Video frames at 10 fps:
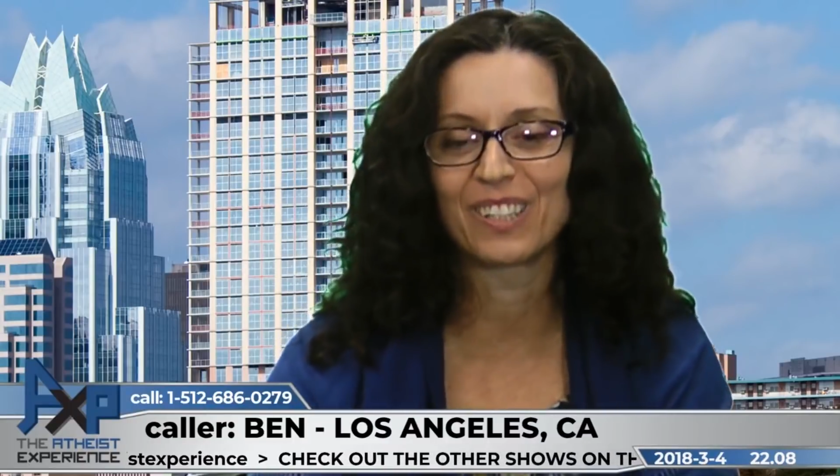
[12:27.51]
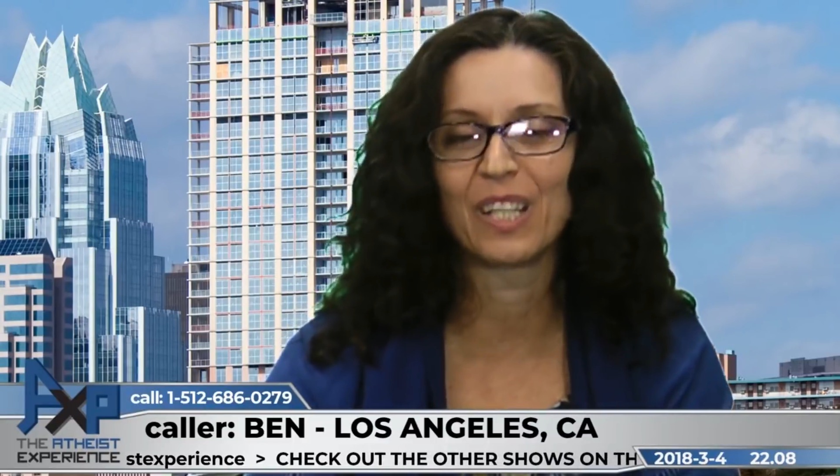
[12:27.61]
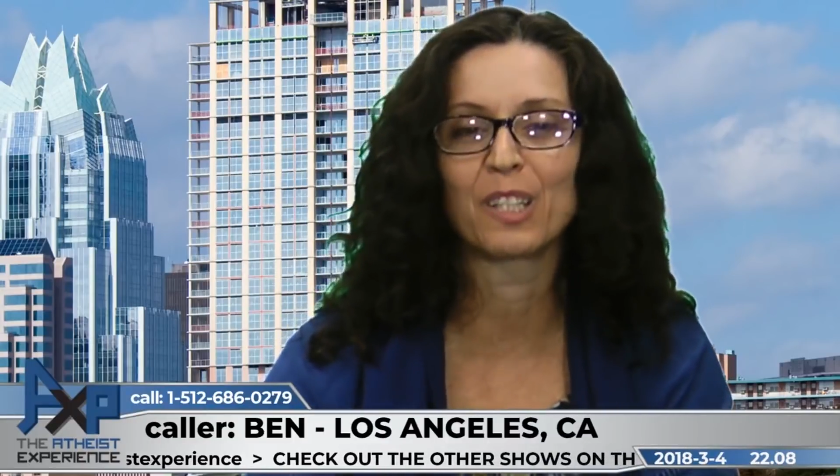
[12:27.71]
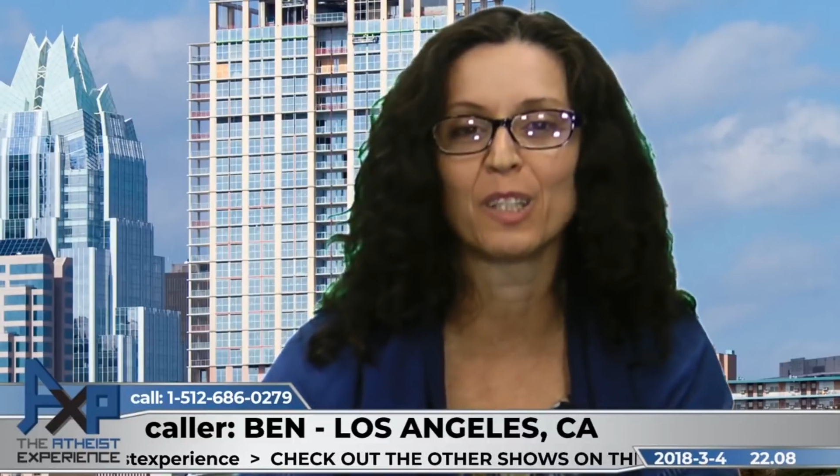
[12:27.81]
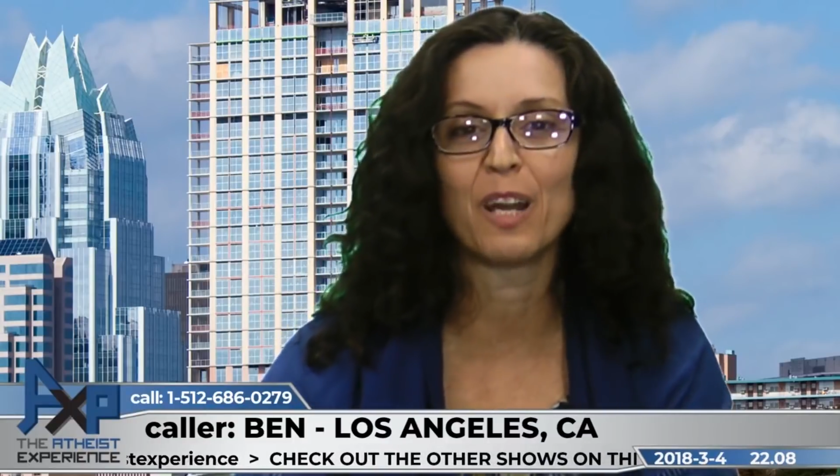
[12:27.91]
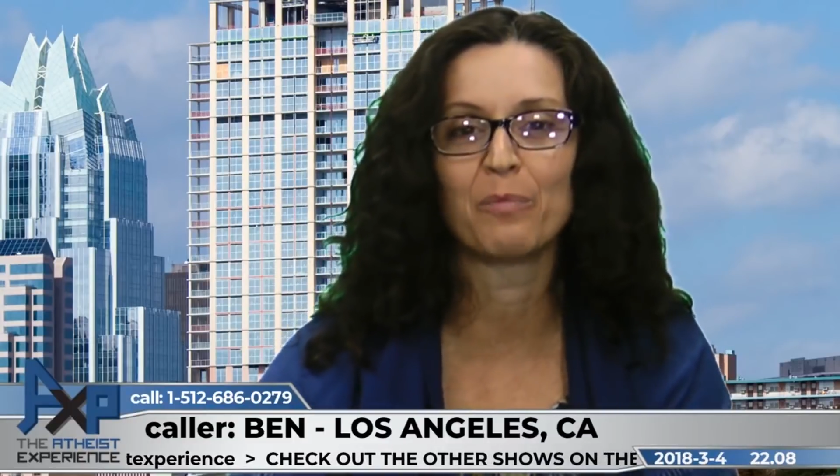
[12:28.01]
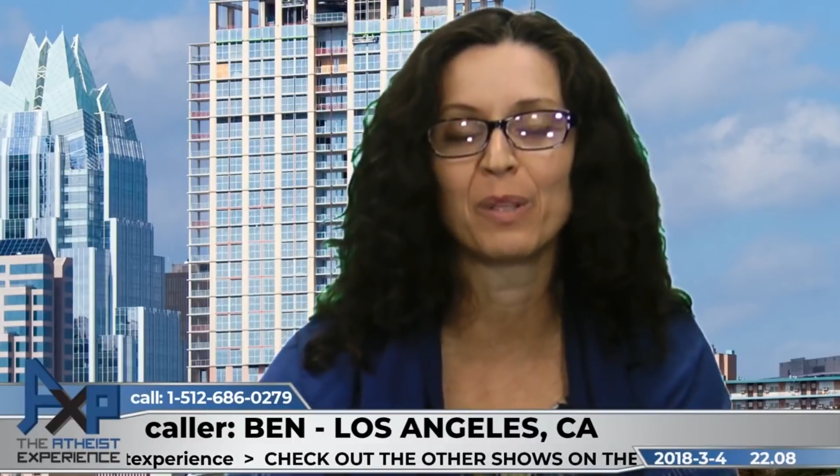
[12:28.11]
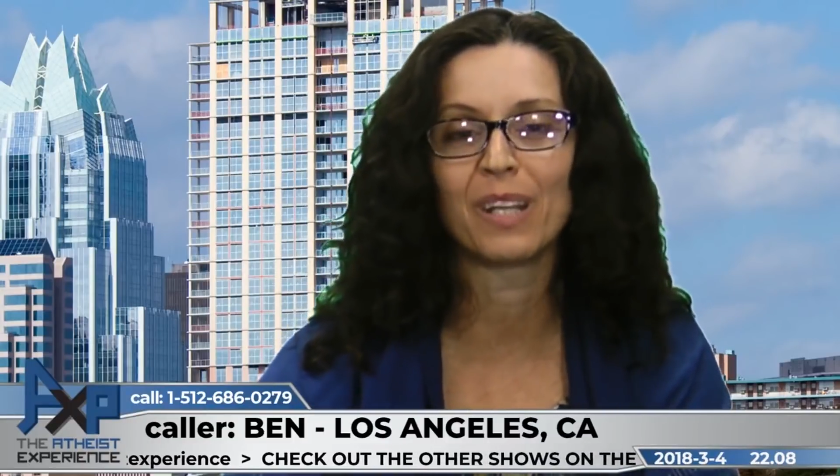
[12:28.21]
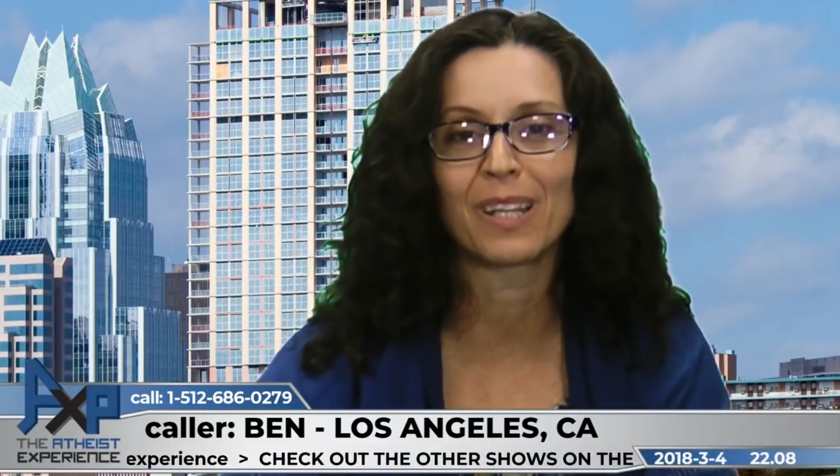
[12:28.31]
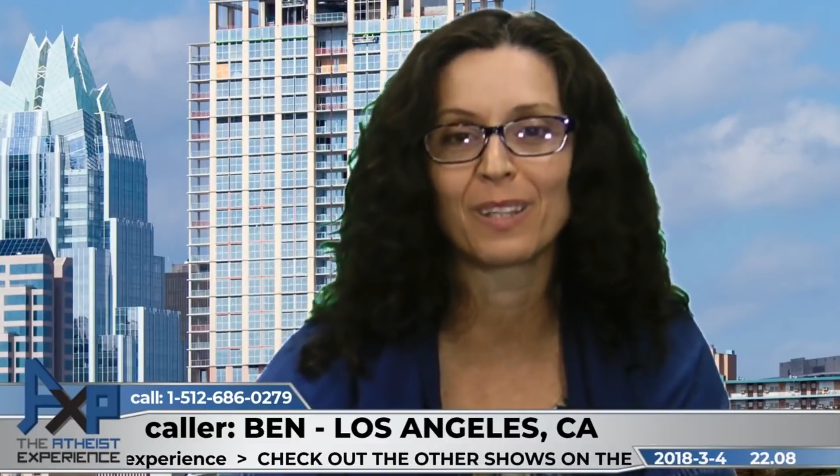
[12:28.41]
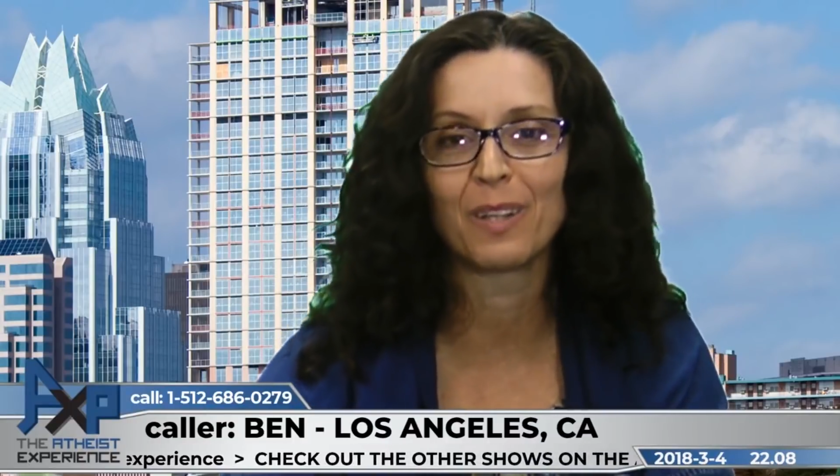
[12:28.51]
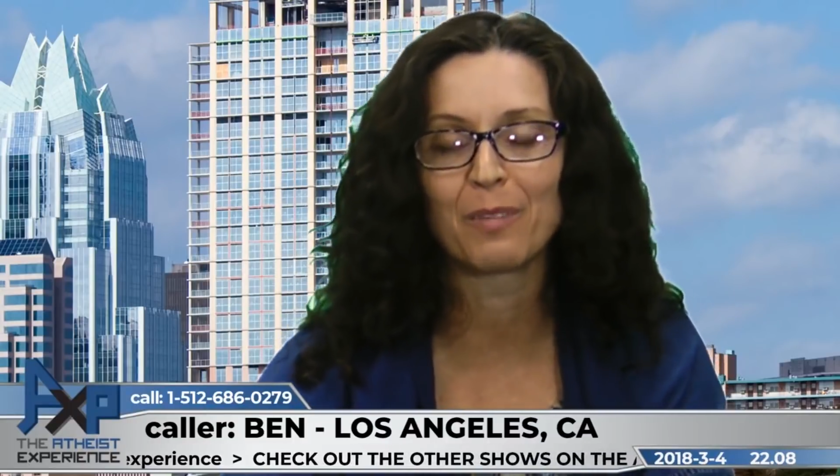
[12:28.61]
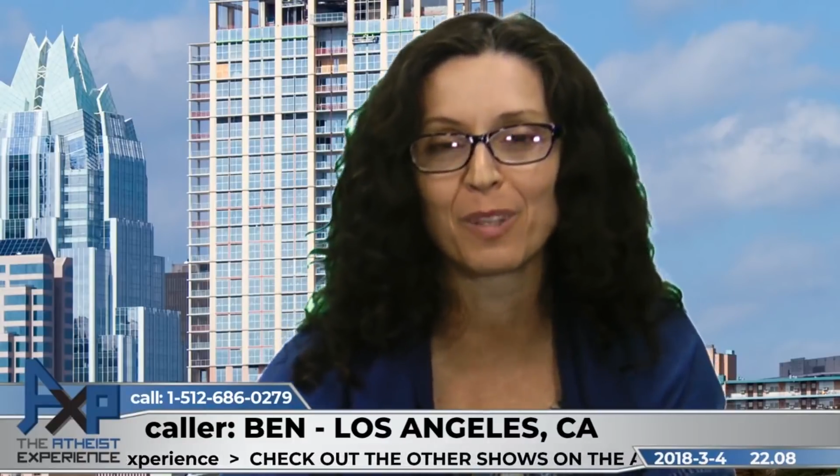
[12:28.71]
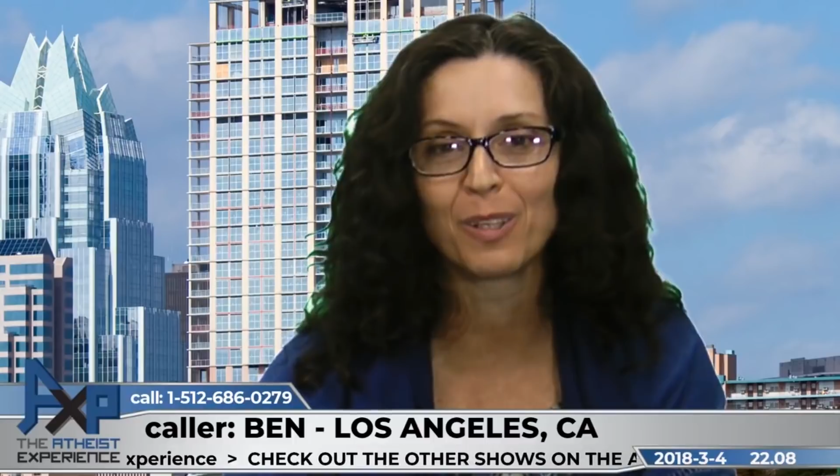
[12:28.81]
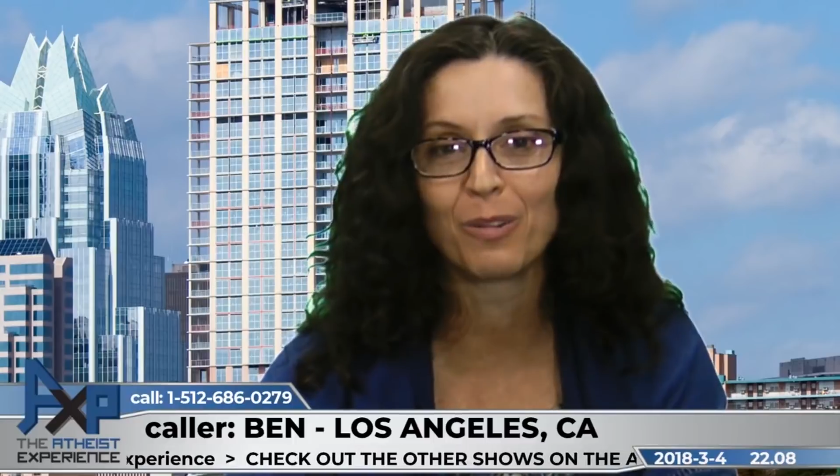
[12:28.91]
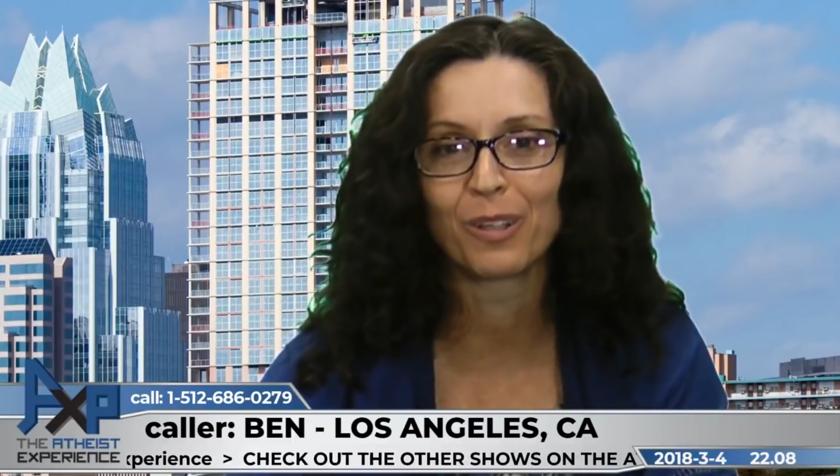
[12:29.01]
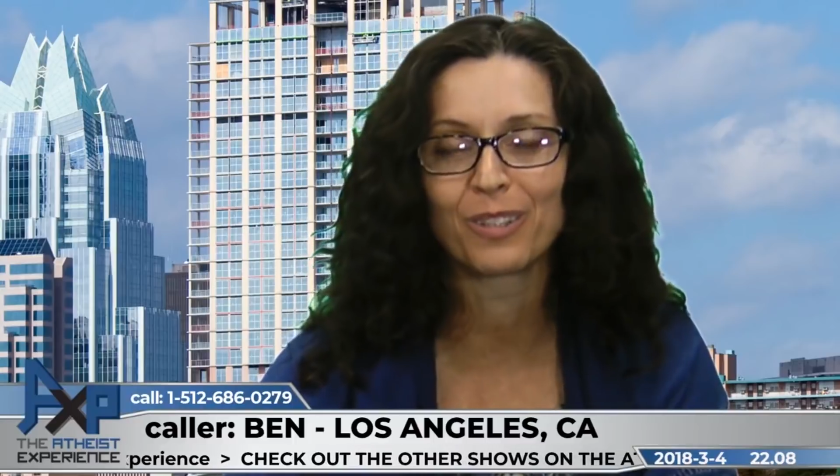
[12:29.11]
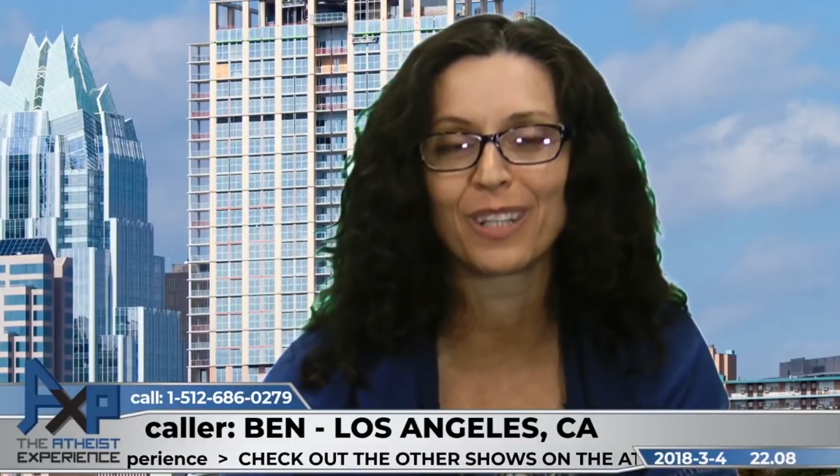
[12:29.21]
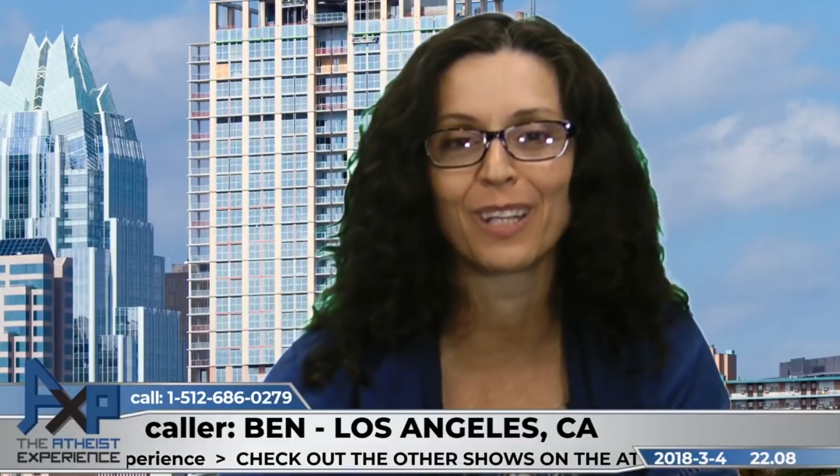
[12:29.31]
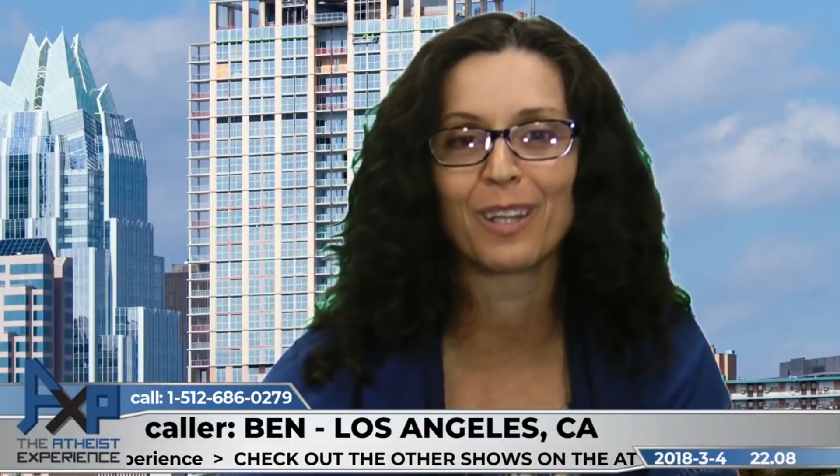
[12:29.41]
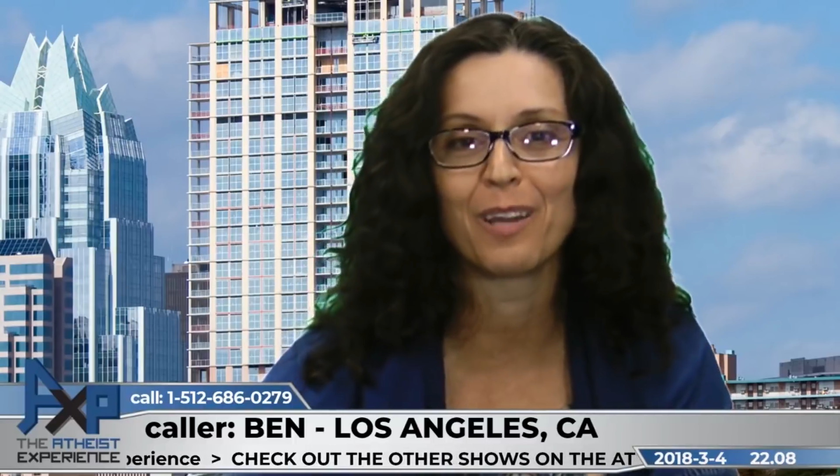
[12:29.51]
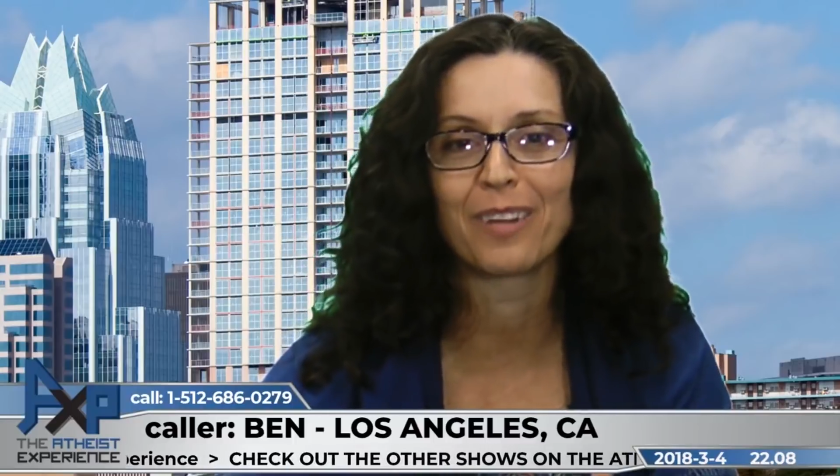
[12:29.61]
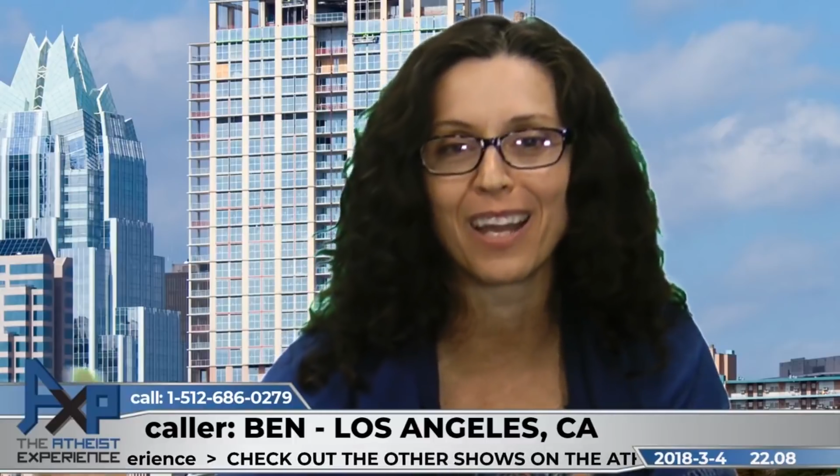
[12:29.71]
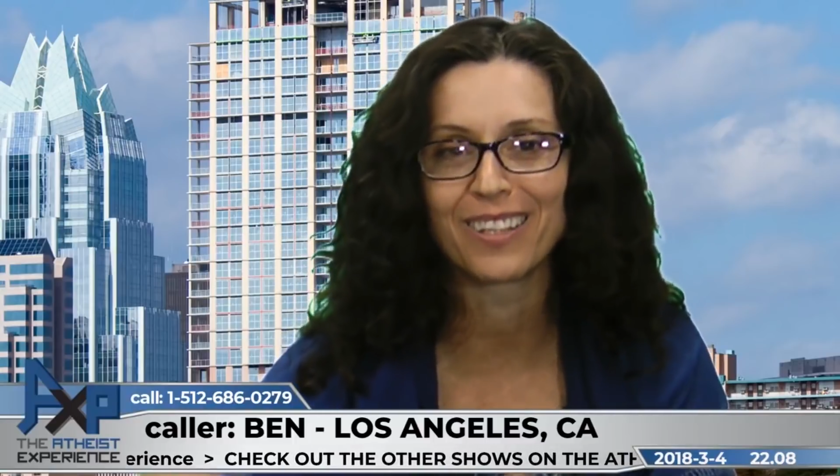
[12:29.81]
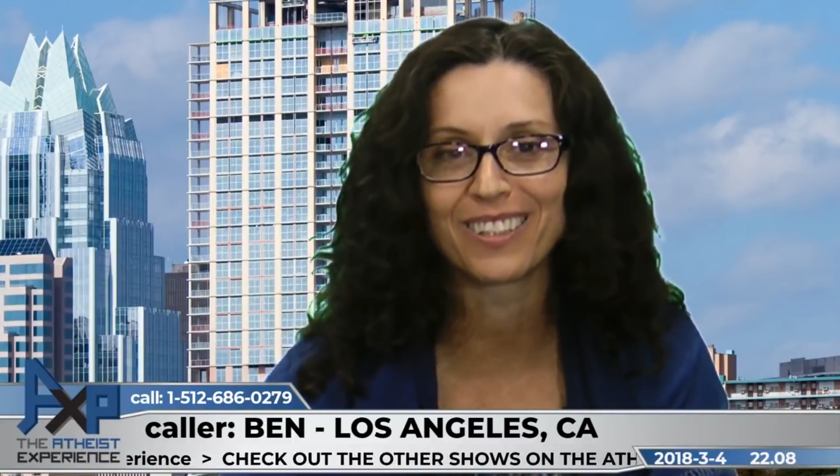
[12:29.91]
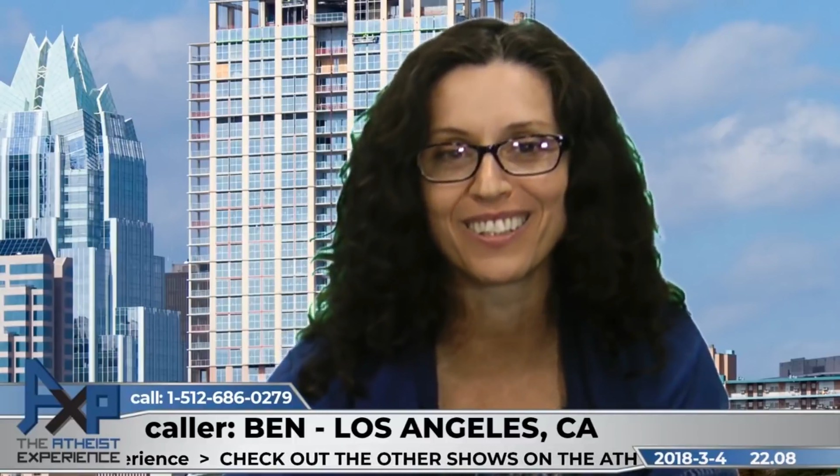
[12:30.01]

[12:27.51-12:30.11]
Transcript: it's, it's love, but not the love that you understand love as.